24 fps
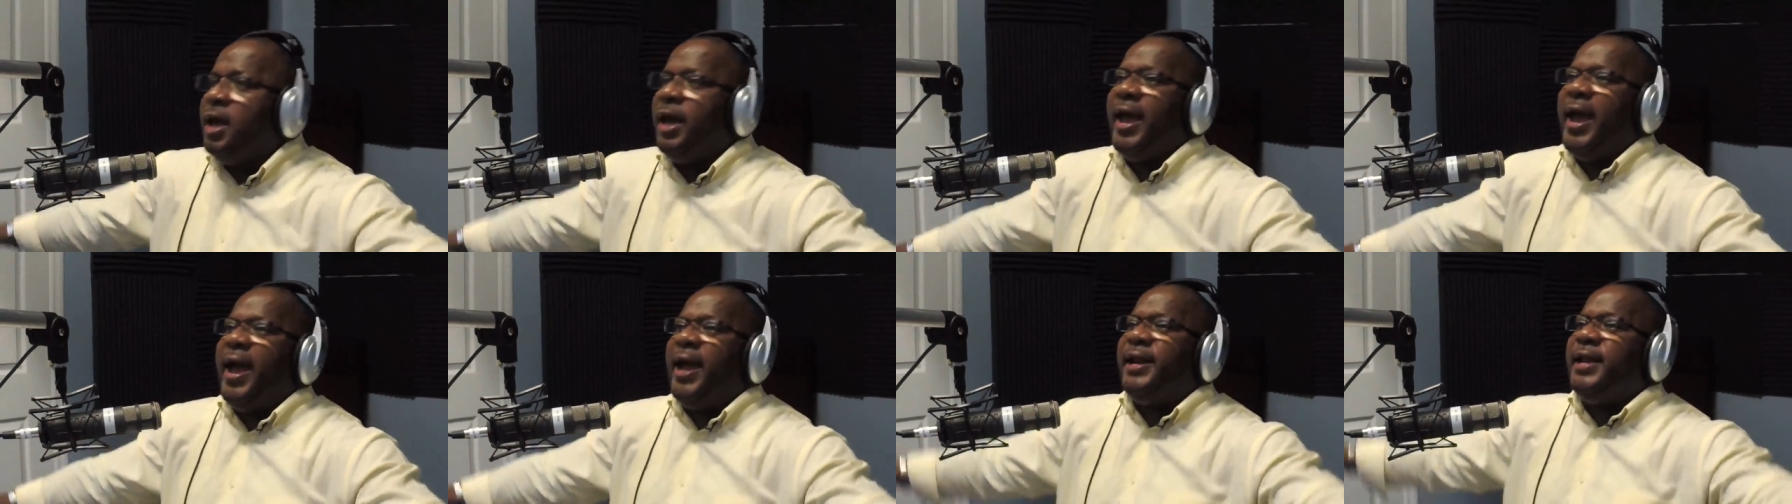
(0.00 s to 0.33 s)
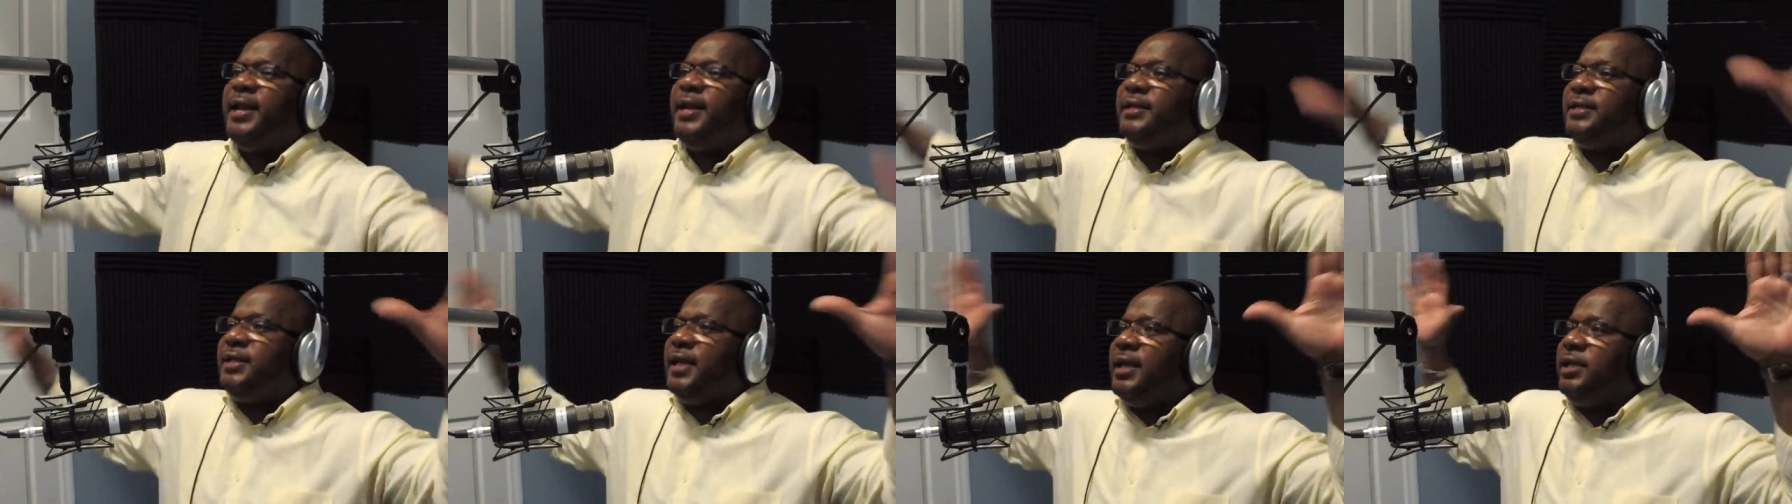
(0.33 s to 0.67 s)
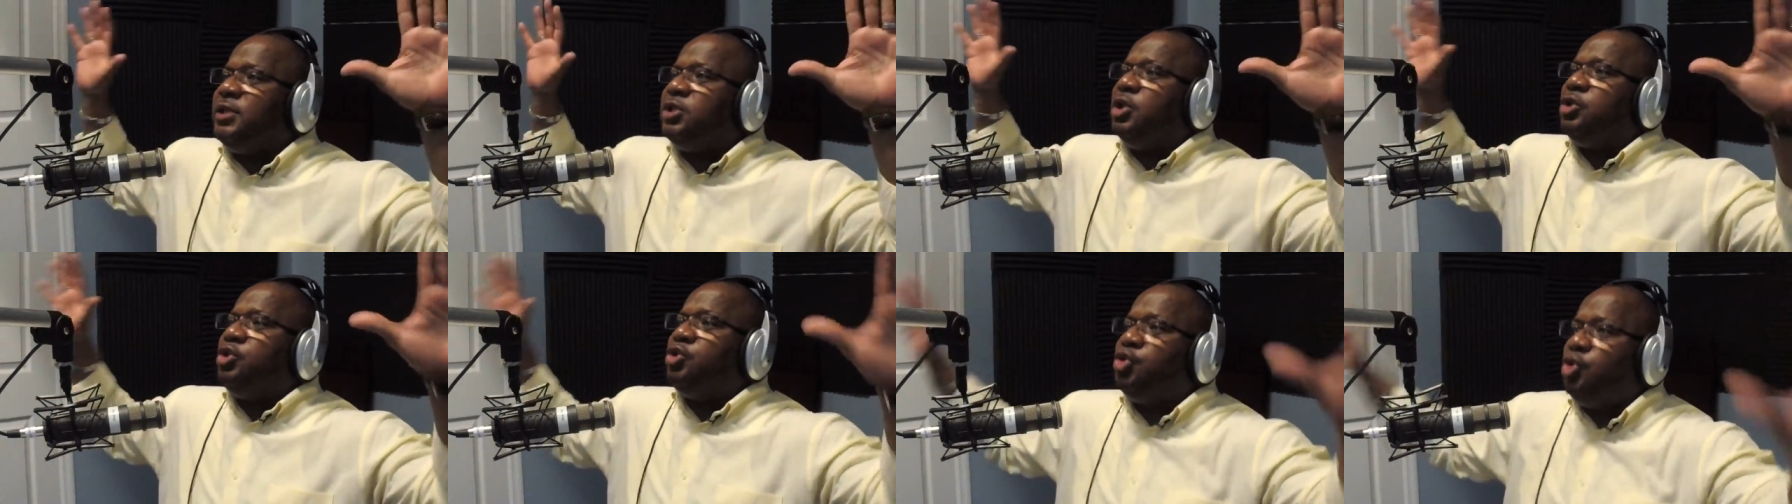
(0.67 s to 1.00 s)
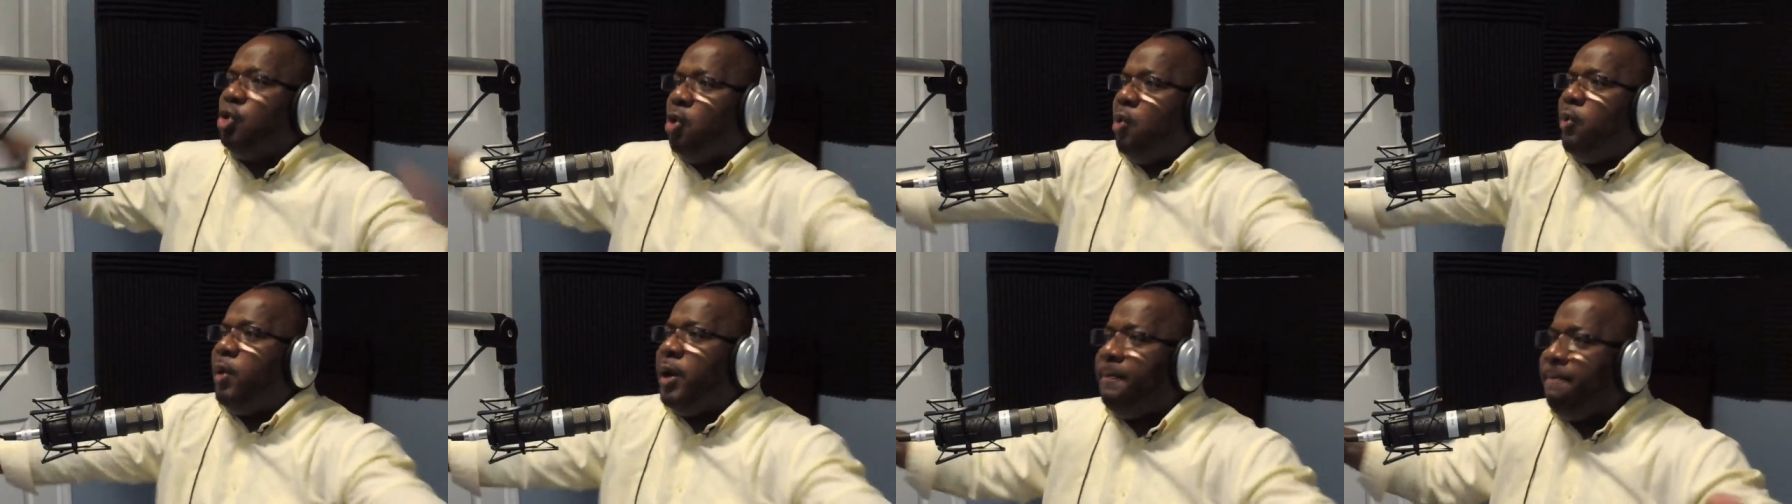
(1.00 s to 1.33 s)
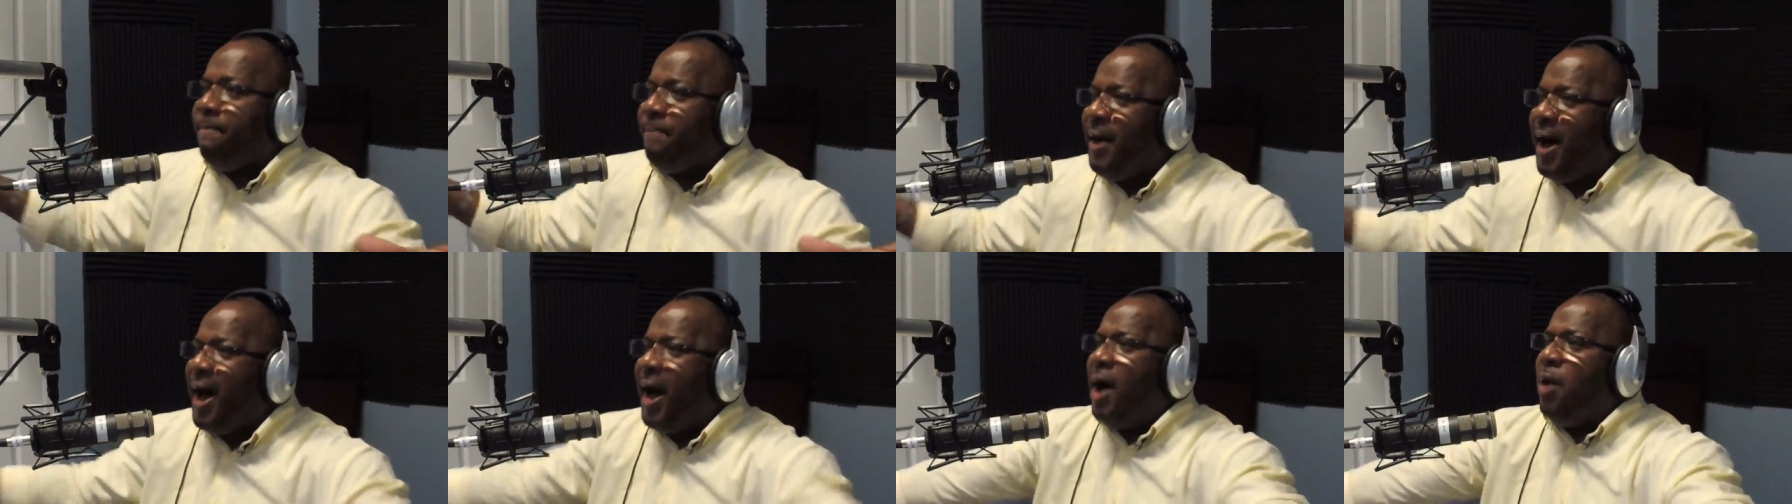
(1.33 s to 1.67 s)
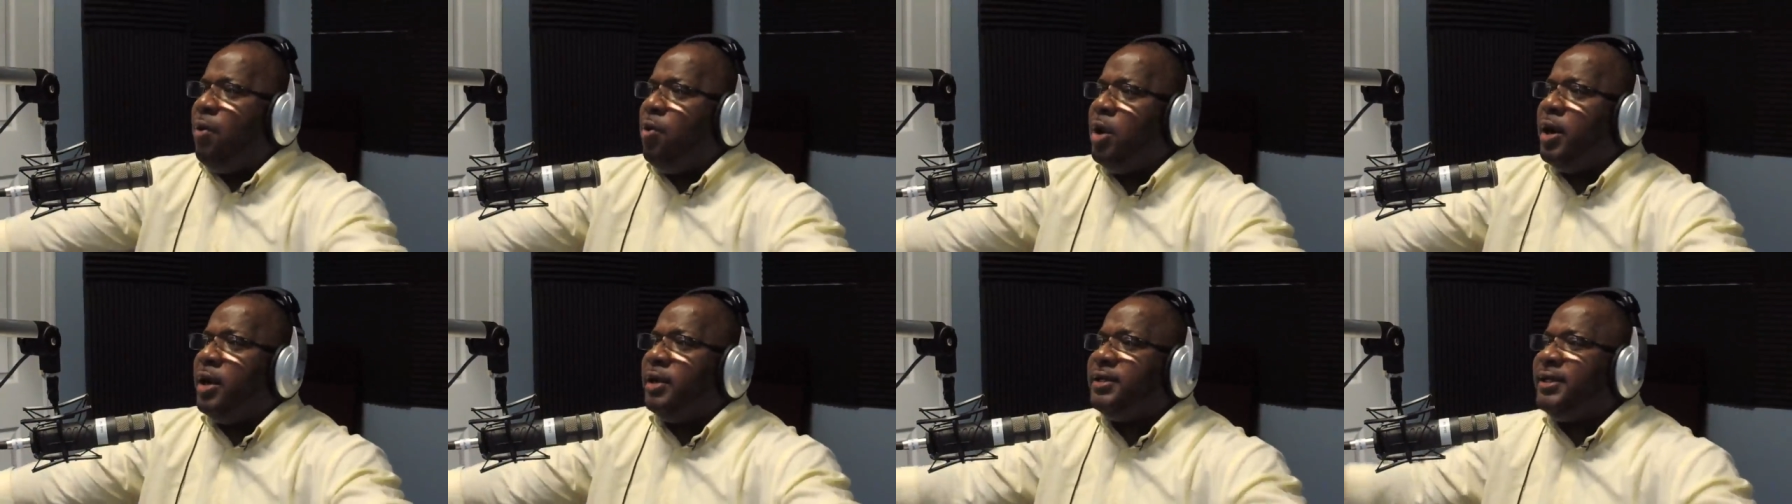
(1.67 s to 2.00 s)
Anything to do with
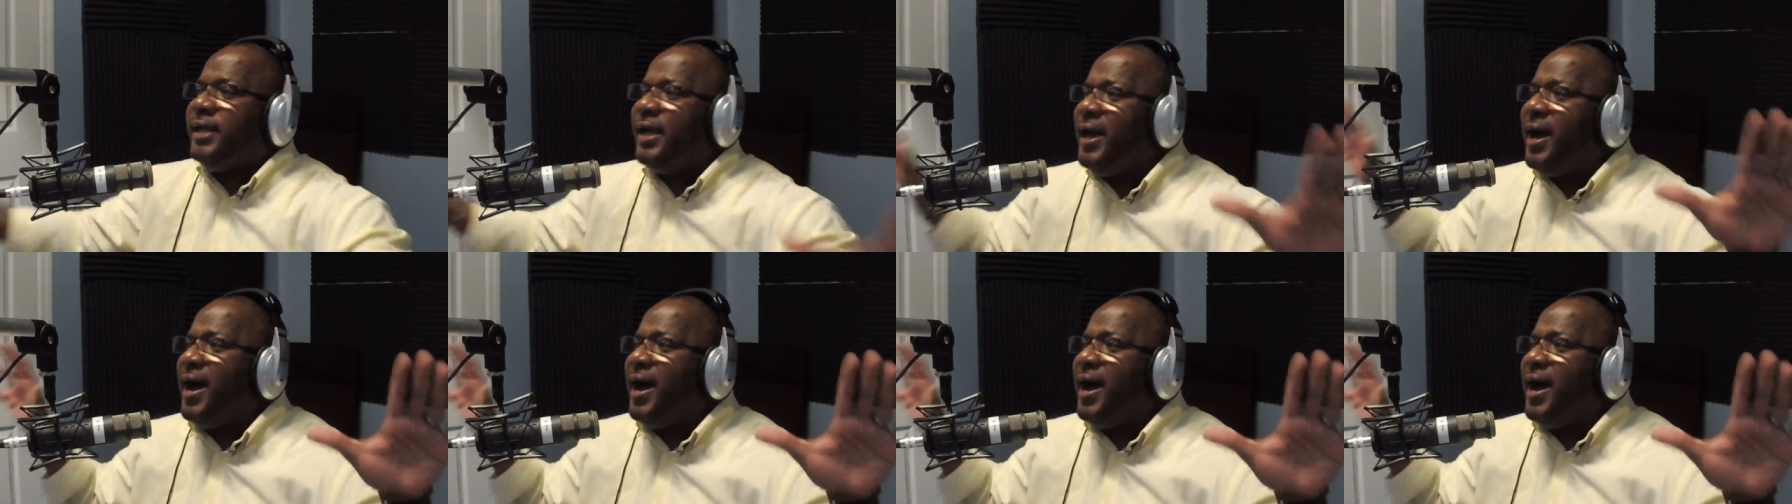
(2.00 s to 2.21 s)
power, they